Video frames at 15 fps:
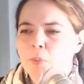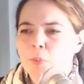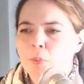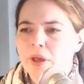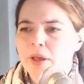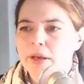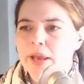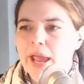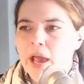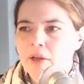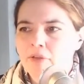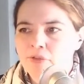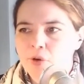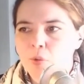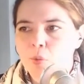But
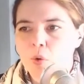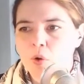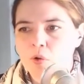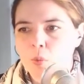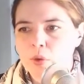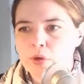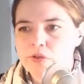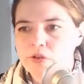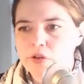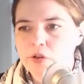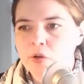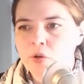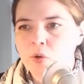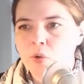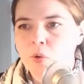after World War
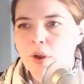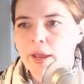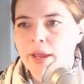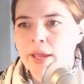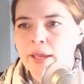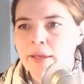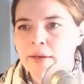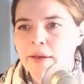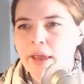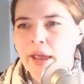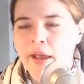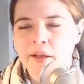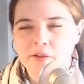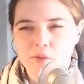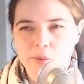II, and
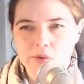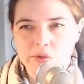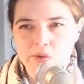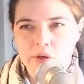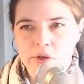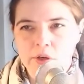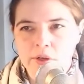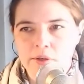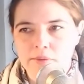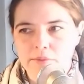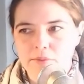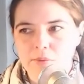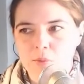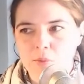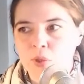as we started
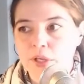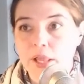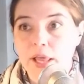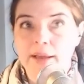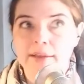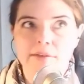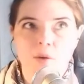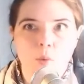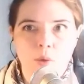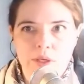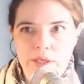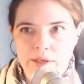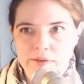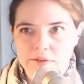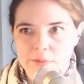realizing we
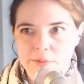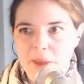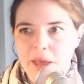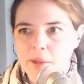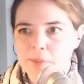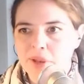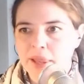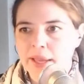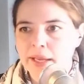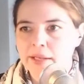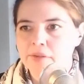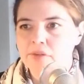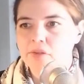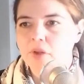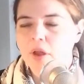need spy
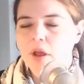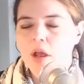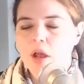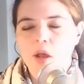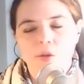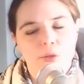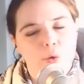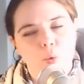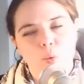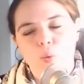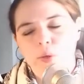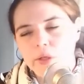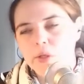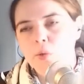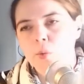planes, the
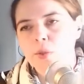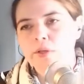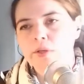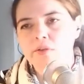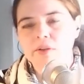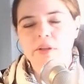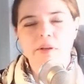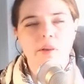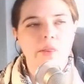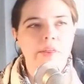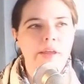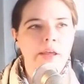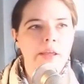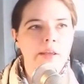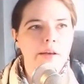real reason
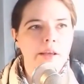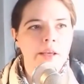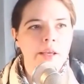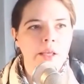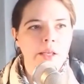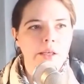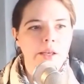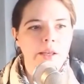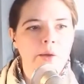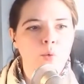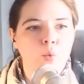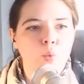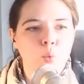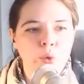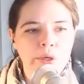that it
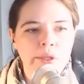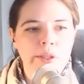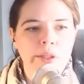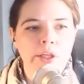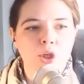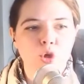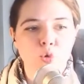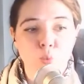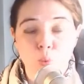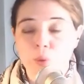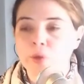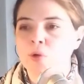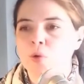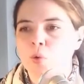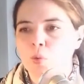really
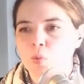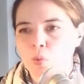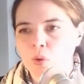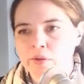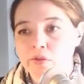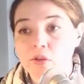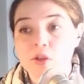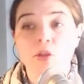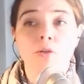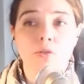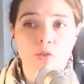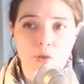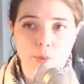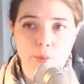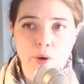grew was the
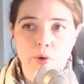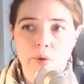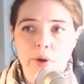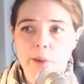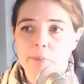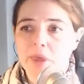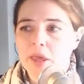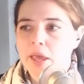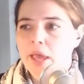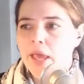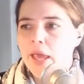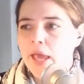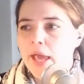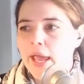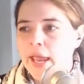U-2 program.
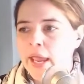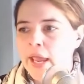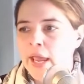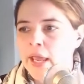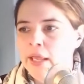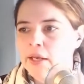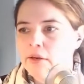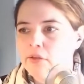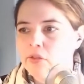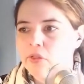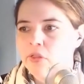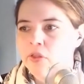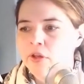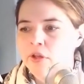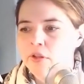And
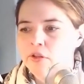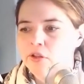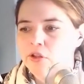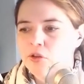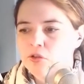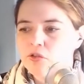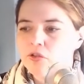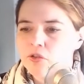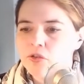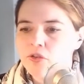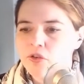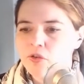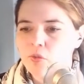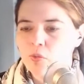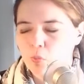the U-2s
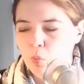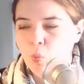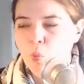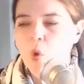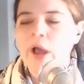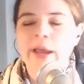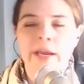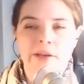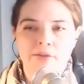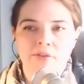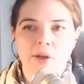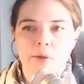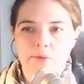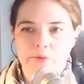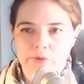is why I
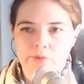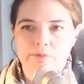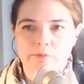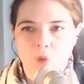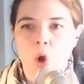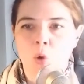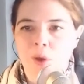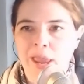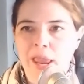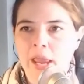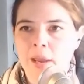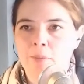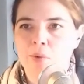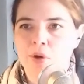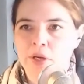felt
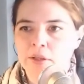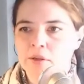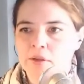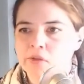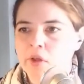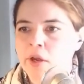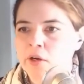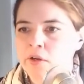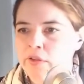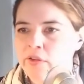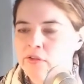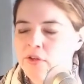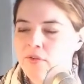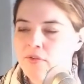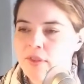okay putting this on our
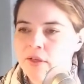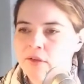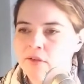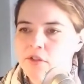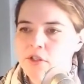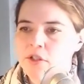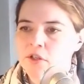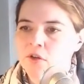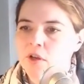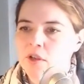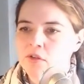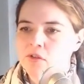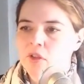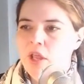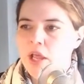list of things to do,
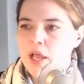because